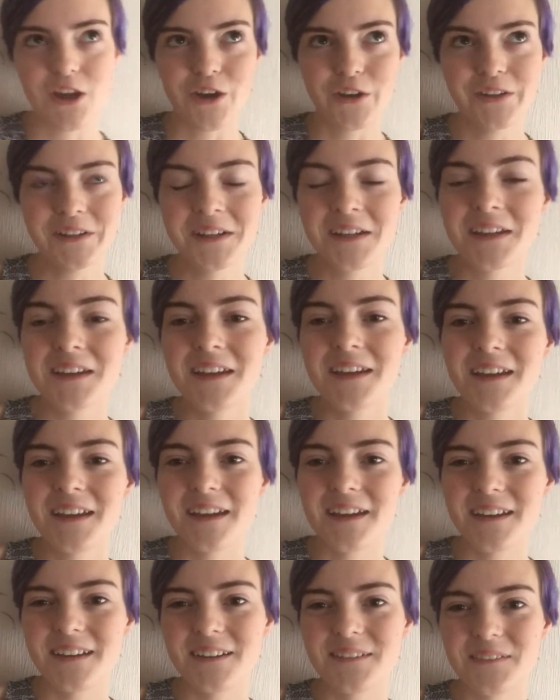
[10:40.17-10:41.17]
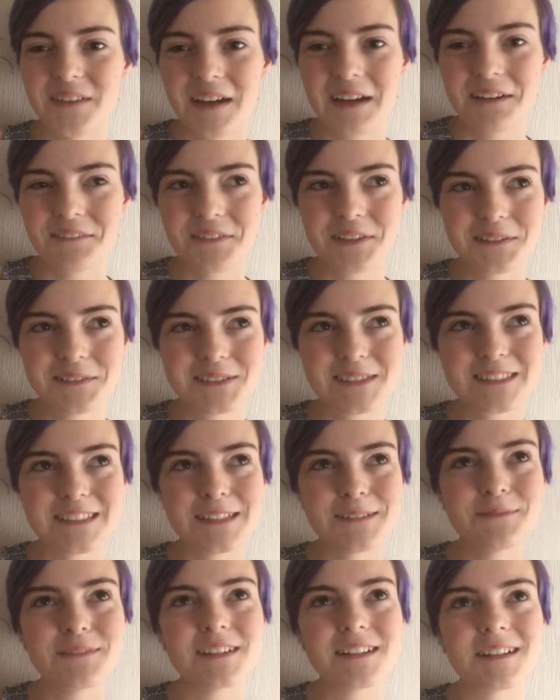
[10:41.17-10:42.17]
on. I have used
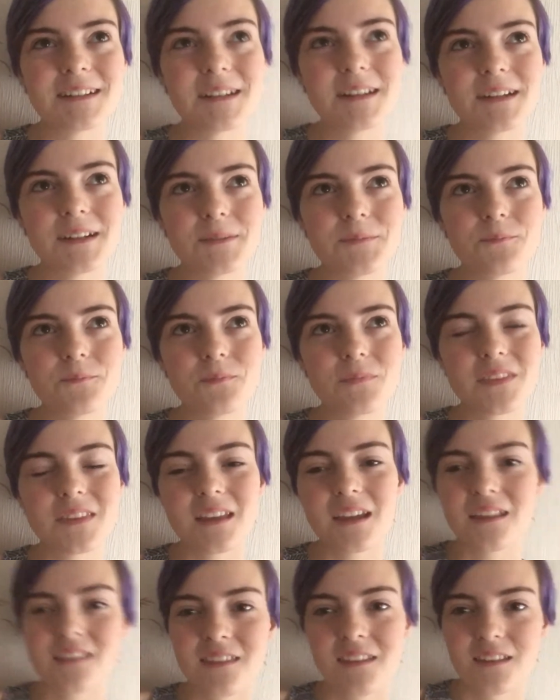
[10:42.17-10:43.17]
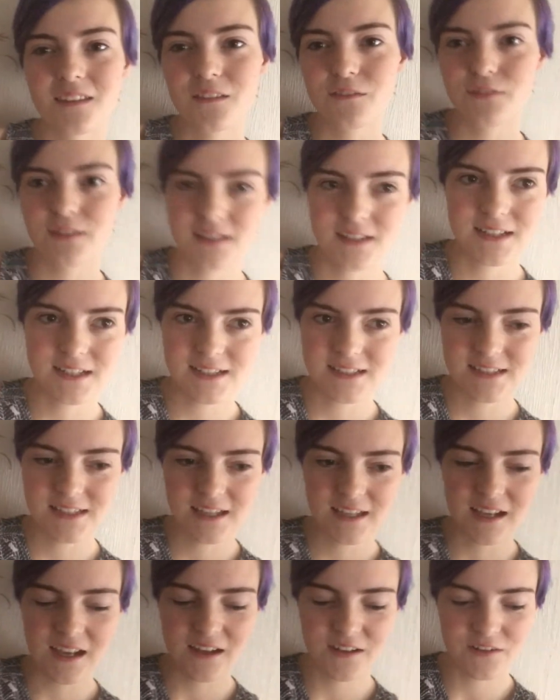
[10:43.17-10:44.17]
them. I think they're
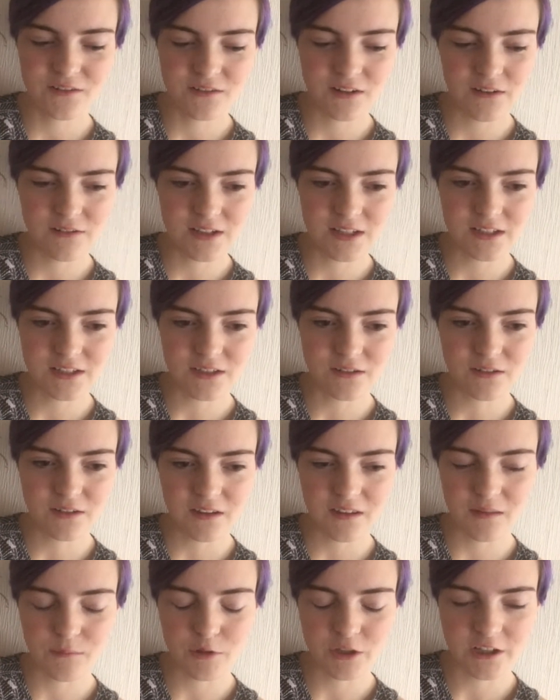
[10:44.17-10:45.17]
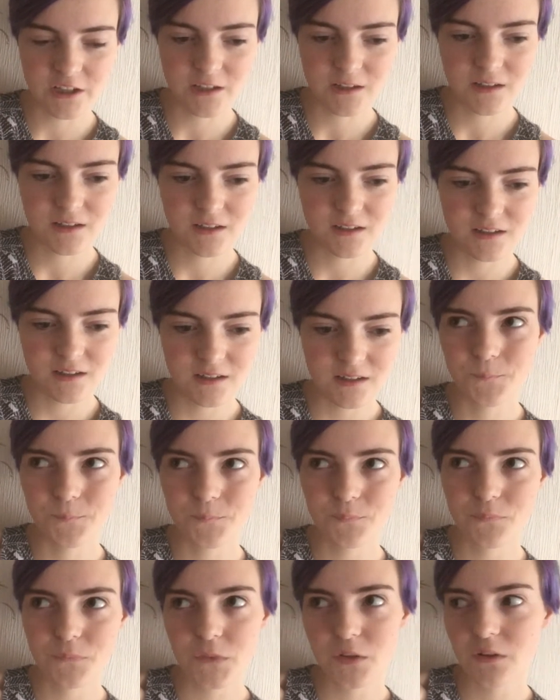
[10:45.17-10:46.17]
fantastic. I really do. I think they're brilliant.
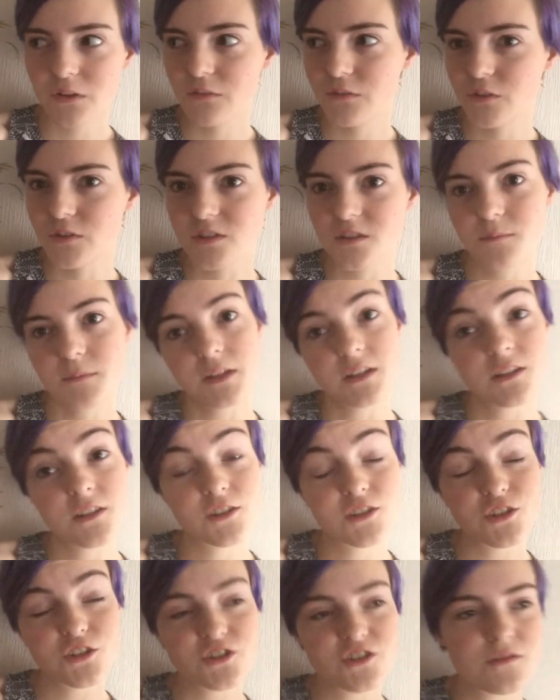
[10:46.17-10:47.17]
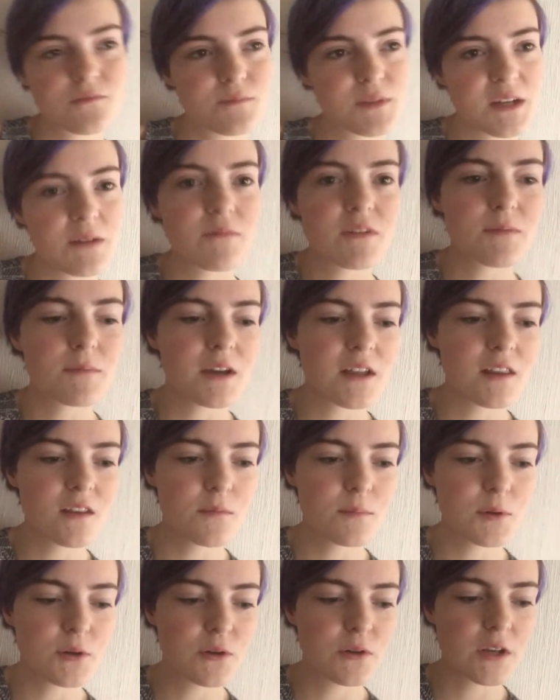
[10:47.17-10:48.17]
I've used them at show jumping with My
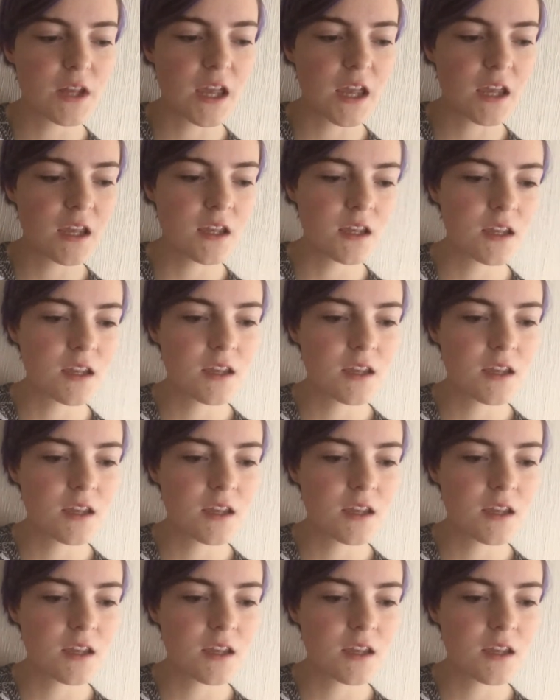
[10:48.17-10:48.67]
Little Pony,